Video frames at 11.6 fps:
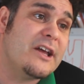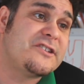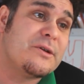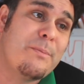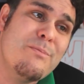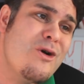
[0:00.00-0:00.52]

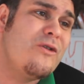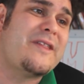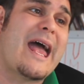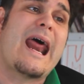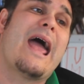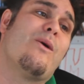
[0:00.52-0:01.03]
so move
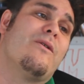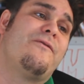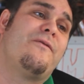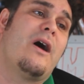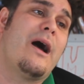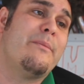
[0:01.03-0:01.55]
that
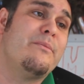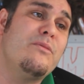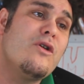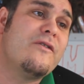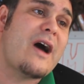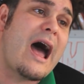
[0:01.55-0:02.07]

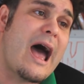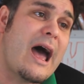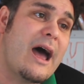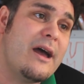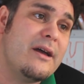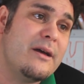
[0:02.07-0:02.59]
move
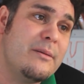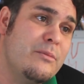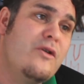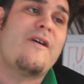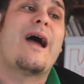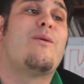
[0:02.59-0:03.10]

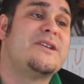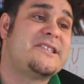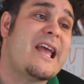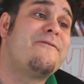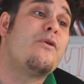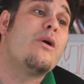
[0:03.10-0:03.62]
Iowa
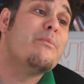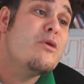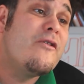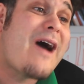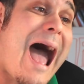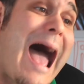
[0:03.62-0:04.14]
State forward.
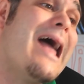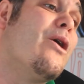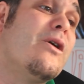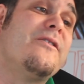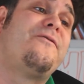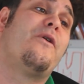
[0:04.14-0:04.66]
Move
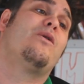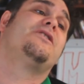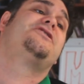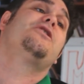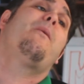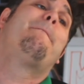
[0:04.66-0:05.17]
Iowa
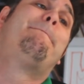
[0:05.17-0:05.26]
forward too.